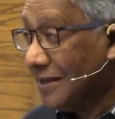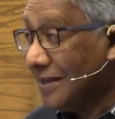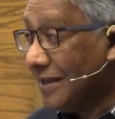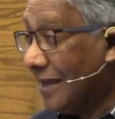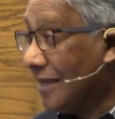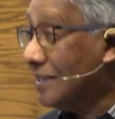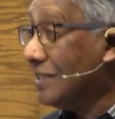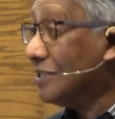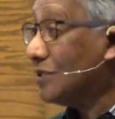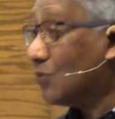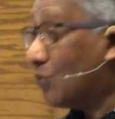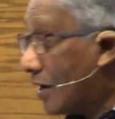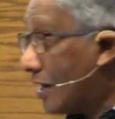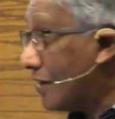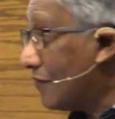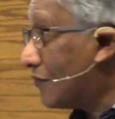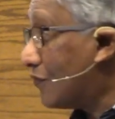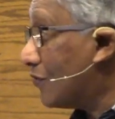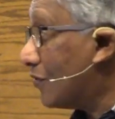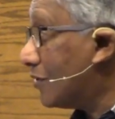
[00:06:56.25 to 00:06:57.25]
and his
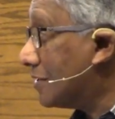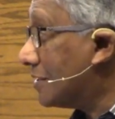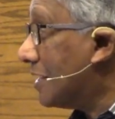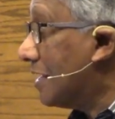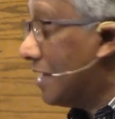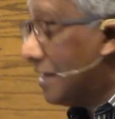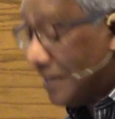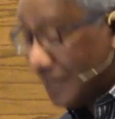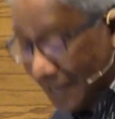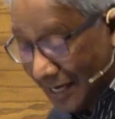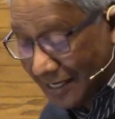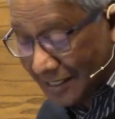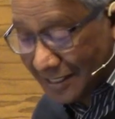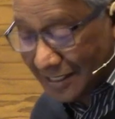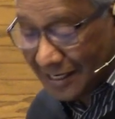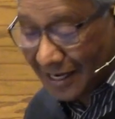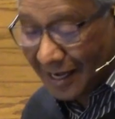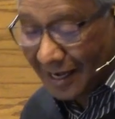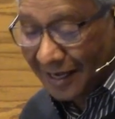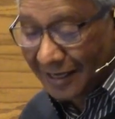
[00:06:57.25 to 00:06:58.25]
wife was
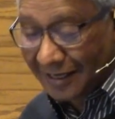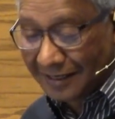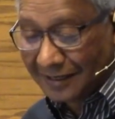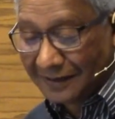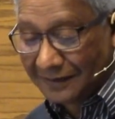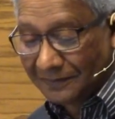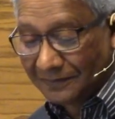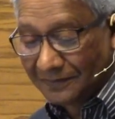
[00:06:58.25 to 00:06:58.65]
99.